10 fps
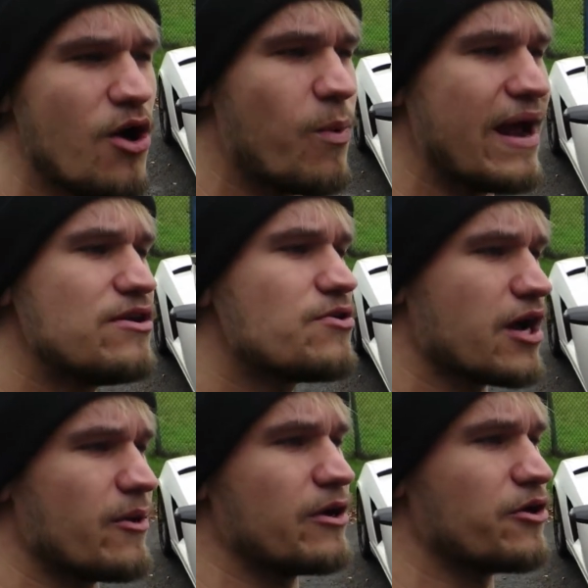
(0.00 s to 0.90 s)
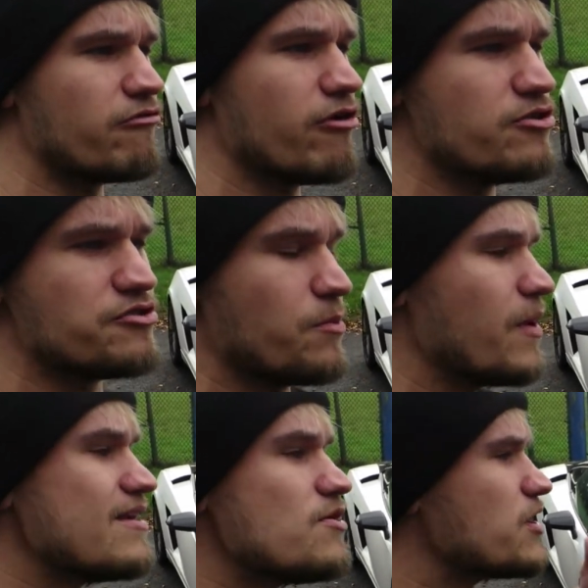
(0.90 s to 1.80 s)
when you're going on a road trip
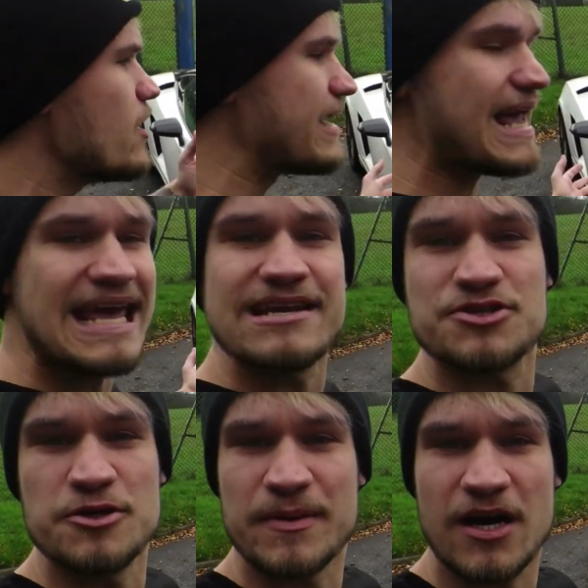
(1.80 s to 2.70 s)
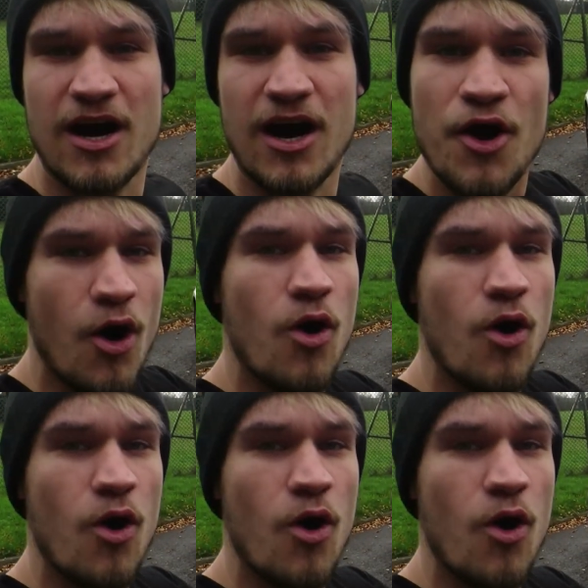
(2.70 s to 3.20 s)
whether you're going in a supercar